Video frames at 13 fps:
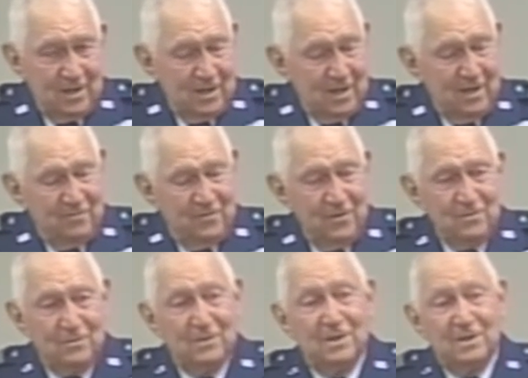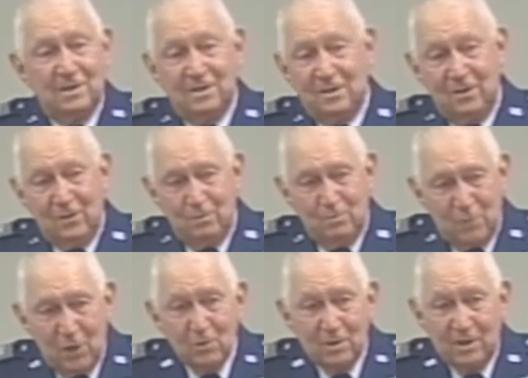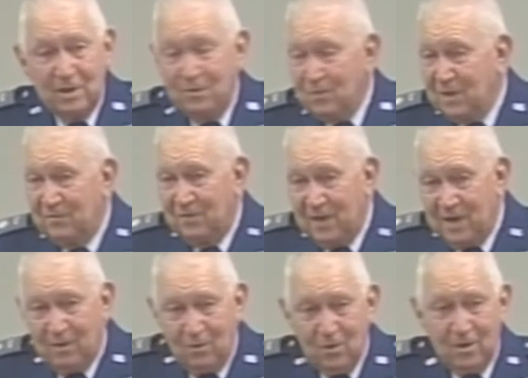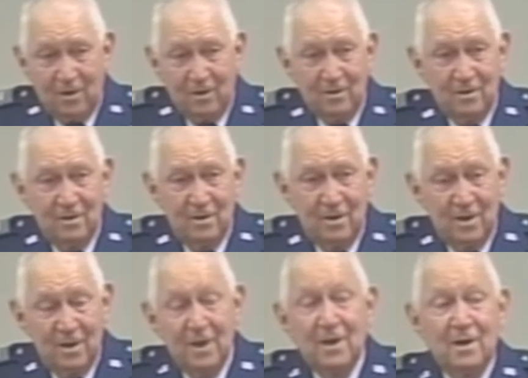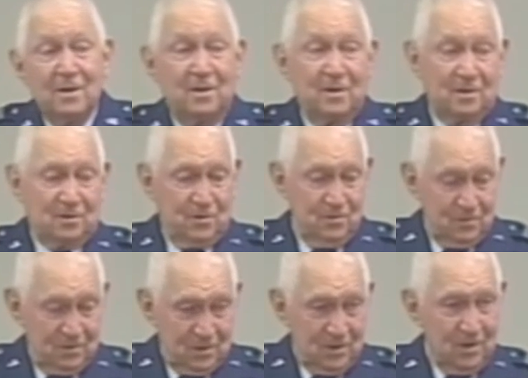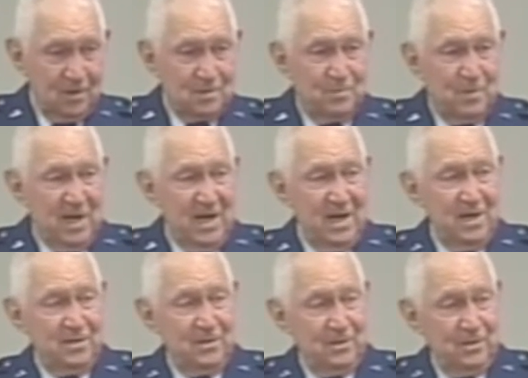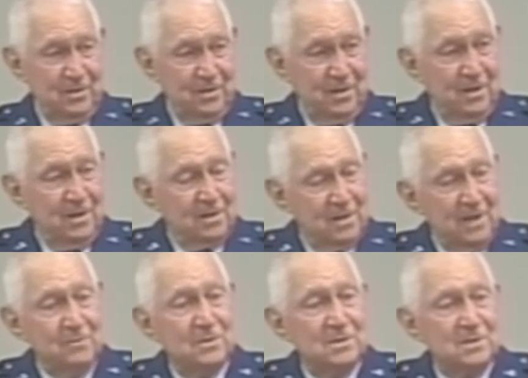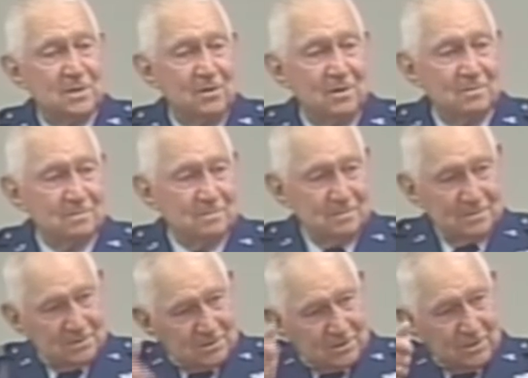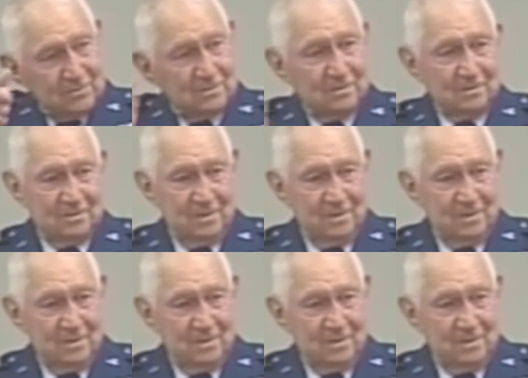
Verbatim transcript: if you broke and went for that water, the two guards behind you they would start shooting.